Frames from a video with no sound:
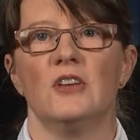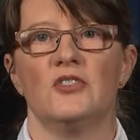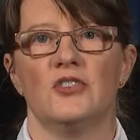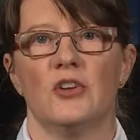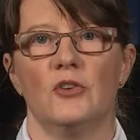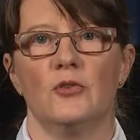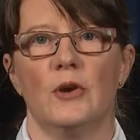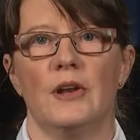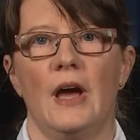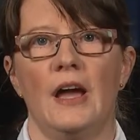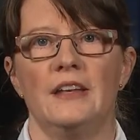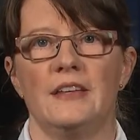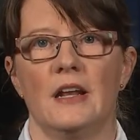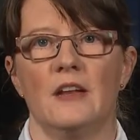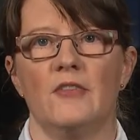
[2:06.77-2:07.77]
children
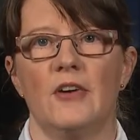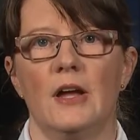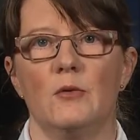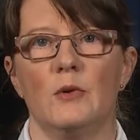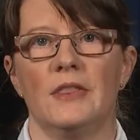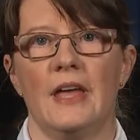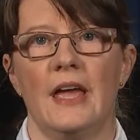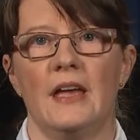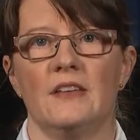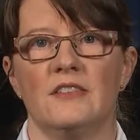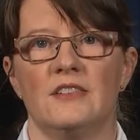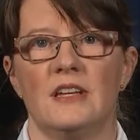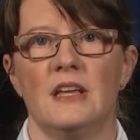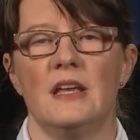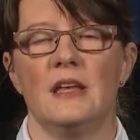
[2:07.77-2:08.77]
identified with
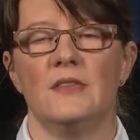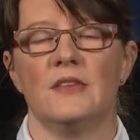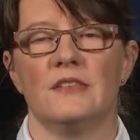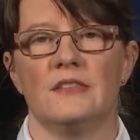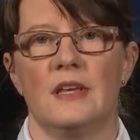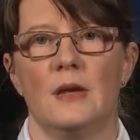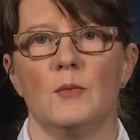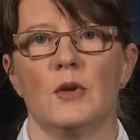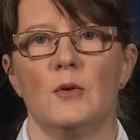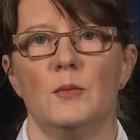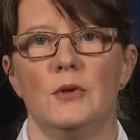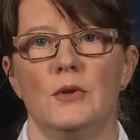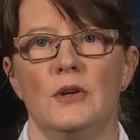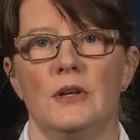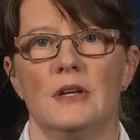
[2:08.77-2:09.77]
ASD in the same
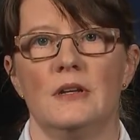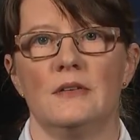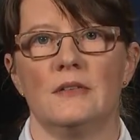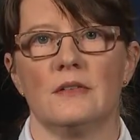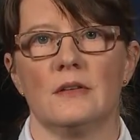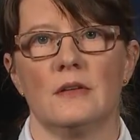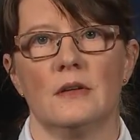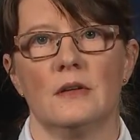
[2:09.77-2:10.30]
communities.